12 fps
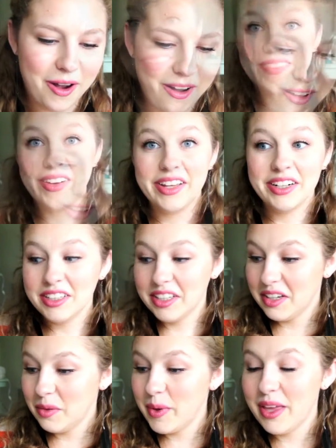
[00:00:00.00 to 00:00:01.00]

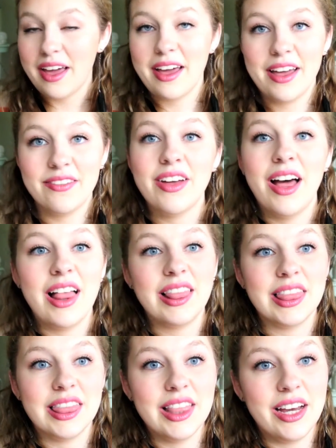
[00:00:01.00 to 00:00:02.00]
Finally, we have
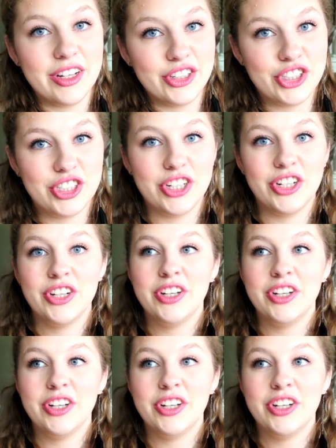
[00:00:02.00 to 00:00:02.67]
Lush.